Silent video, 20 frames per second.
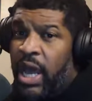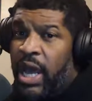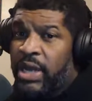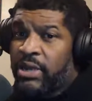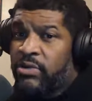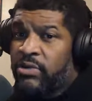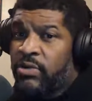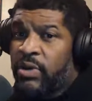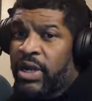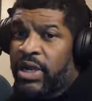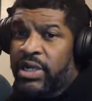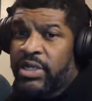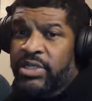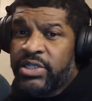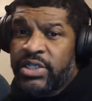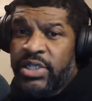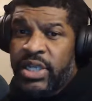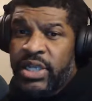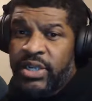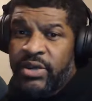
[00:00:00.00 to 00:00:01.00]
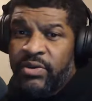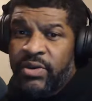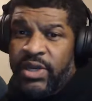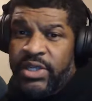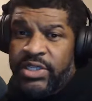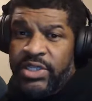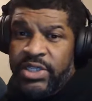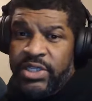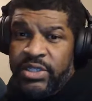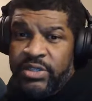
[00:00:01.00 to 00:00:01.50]
I don't quite understand the
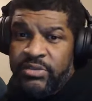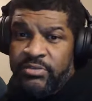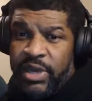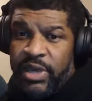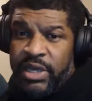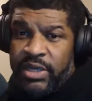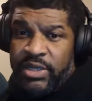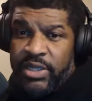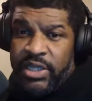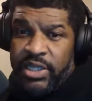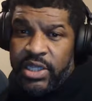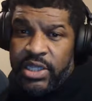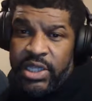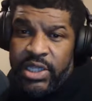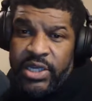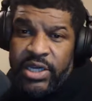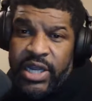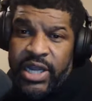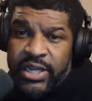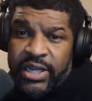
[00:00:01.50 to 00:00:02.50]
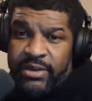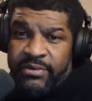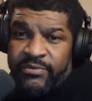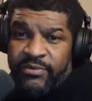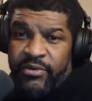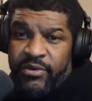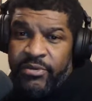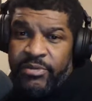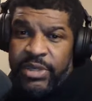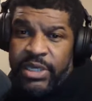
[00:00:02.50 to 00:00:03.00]
question. Might clear that up
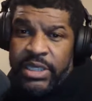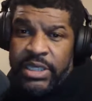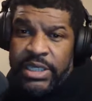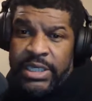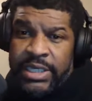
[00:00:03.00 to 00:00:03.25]
for me.